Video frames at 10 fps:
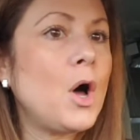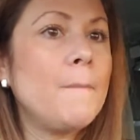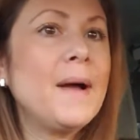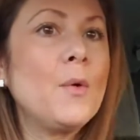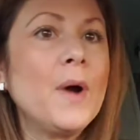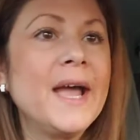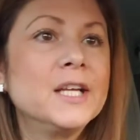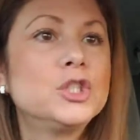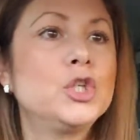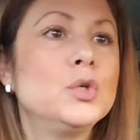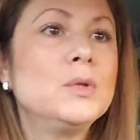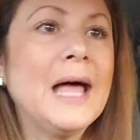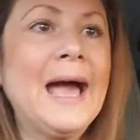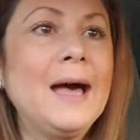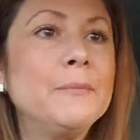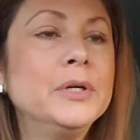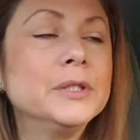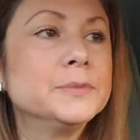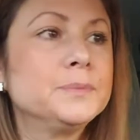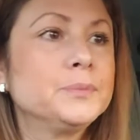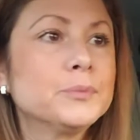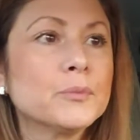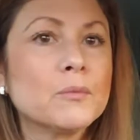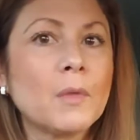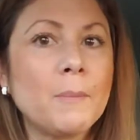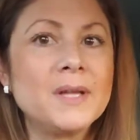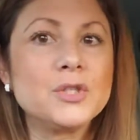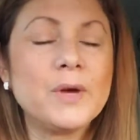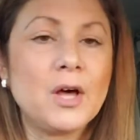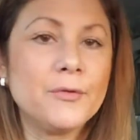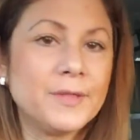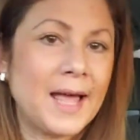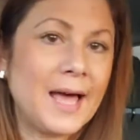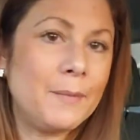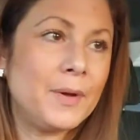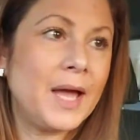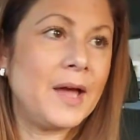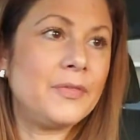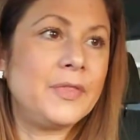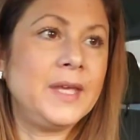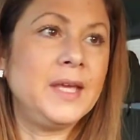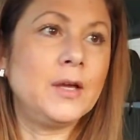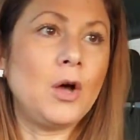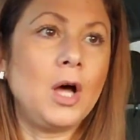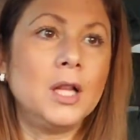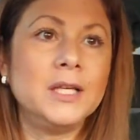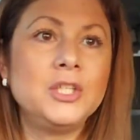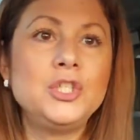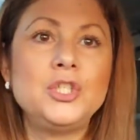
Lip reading: on my way to lab, mental health lab at the college.